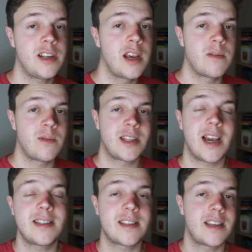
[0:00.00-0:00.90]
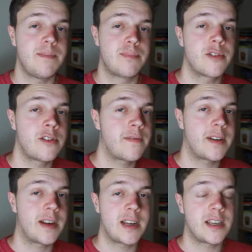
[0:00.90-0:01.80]
we tend to see Bruno
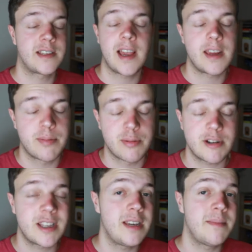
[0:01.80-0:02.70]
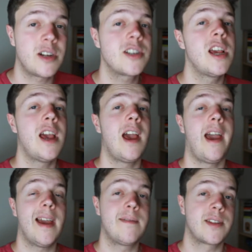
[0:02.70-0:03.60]
Fernandes take pretty much
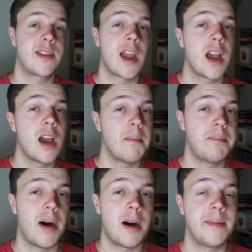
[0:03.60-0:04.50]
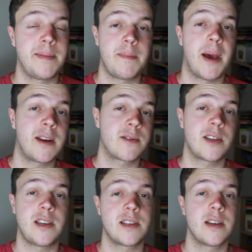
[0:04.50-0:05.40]
everything bar maybe
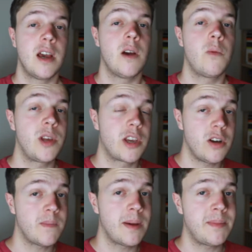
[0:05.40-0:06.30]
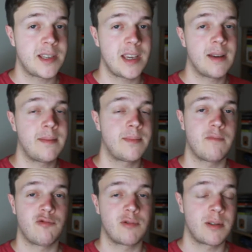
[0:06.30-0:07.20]
penalties. We could maybe see him
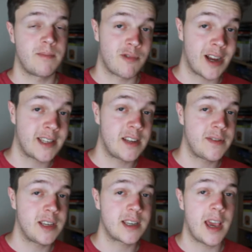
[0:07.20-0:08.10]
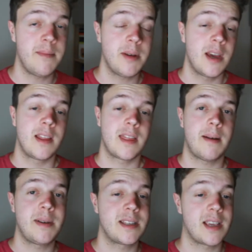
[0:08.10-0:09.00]
rested for this game. That
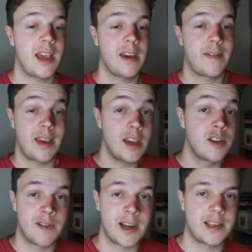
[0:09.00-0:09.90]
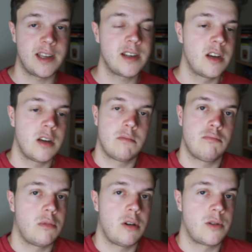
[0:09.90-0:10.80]
means if he is rested,
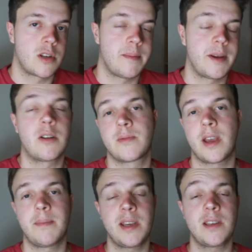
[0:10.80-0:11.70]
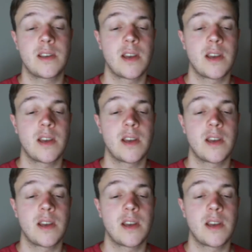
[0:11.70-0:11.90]
who's going to be on set pieces?